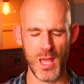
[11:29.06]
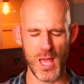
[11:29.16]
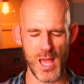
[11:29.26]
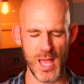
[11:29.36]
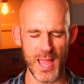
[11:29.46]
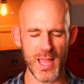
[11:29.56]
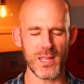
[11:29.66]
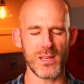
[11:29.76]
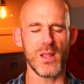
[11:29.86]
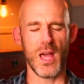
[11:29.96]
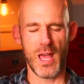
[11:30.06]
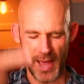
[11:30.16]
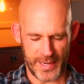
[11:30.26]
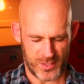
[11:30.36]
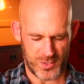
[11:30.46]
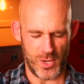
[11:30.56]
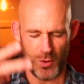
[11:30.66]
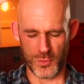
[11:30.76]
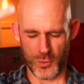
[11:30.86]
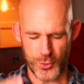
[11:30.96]
And exhale.
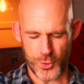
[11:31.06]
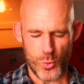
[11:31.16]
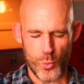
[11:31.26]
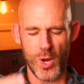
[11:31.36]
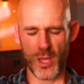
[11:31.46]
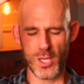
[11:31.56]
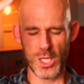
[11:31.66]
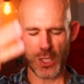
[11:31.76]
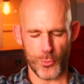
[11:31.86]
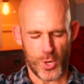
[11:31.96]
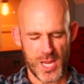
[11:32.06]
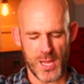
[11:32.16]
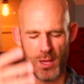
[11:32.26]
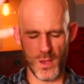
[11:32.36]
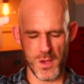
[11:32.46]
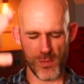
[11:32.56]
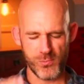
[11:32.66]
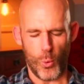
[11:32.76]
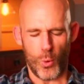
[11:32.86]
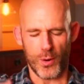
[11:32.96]
2, 3,
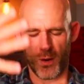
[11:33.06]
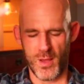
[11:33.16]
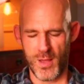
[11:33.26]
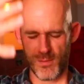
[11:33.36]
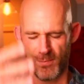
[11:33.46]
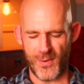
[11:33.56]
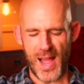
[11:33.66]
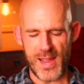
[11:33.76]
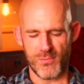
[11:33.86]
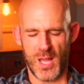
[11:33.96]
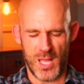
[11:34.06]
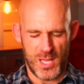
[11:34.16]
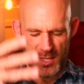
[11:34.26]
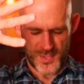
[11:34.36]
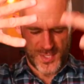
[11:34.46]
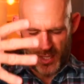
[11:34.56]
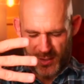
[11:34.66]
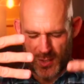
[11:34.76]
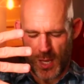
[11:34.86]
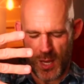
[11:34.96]
4, 5,
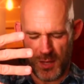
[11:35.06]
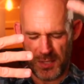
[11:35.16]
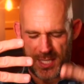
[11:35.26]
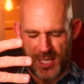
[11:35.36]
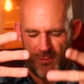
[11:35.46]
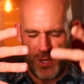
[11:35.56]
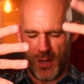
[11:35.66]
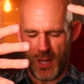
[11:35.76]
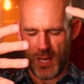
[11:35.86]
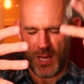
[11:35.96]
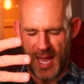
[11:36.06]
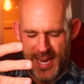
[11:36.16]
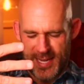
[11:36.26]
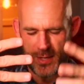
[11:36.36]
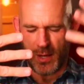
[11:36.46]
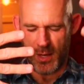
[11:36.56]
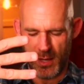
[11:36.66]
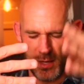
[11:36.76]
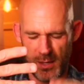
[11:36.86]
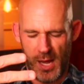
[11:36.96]
6, 7, 8,
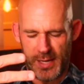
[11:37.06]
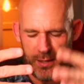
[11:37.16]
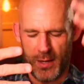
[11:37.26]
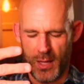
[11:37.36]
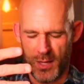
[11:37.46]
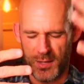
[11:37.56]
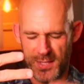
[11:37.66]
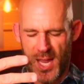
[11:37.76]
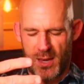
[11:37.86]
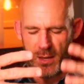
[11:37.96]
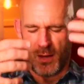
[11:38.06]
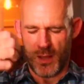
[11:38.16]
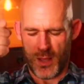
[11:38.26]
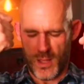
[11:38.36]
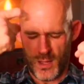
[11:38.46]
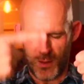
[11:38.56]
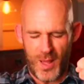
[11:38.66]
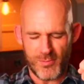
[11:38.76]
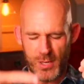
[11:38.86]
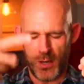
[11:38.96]
9, 10,
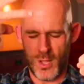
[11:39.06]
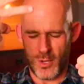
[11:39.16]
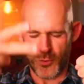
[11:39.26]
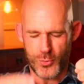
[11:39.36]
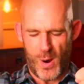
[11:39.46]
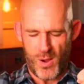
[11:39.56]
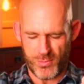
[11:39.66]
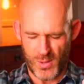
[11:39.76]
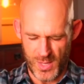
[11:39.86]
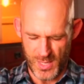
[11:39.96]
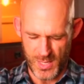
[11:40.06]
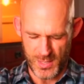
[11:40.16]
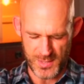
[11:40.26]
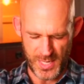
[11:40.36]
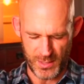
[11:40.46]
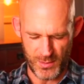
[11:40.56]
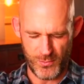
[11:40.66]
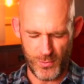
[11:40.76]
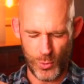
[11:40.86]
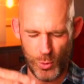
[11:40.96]
11, 12. Take a
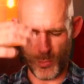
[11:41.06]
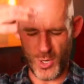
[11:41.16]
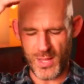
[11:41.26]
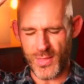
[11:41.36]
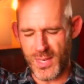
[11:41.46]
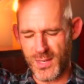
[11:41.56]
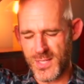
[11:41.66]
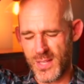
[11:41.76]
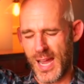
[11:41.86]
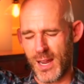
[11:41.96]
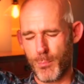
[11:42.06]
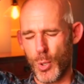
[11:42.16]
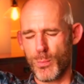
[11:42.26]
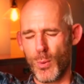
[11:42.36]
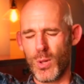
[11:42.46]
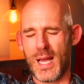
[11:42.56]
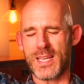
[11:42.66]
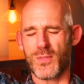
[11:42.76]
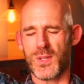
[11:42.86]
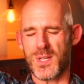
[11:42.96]
full breath into that purple light at
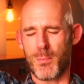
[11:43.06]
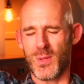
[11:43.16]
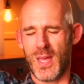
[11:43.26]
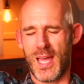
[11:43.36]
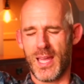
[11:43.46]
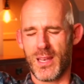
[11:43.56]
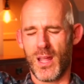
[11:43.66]
the top of the head.